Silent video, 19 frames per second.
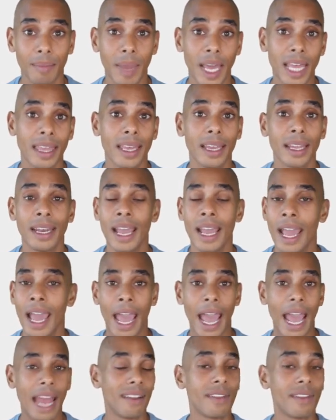method
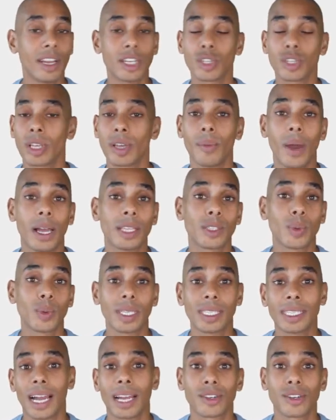and eventually, once we
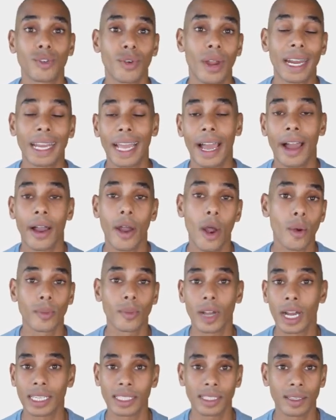start creating our
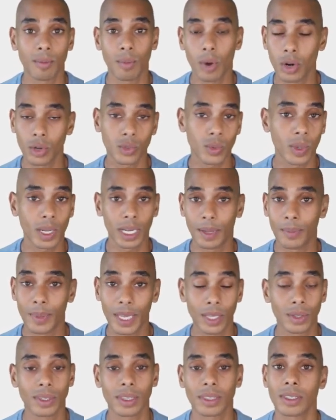own custom models, we're going to be
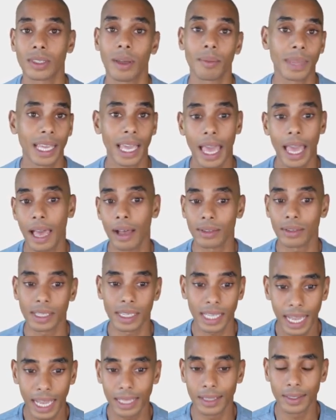using something else
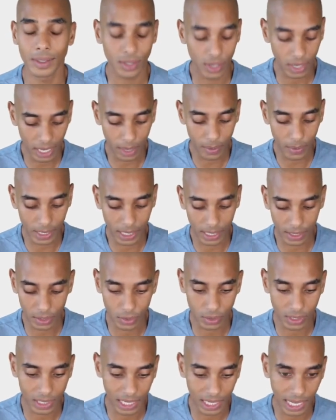again. So here we're going to
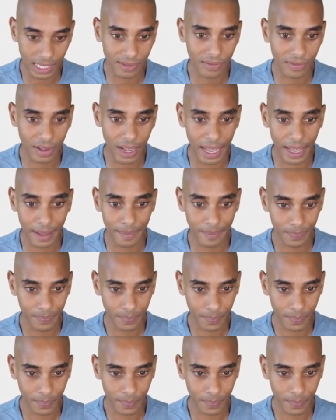use classify.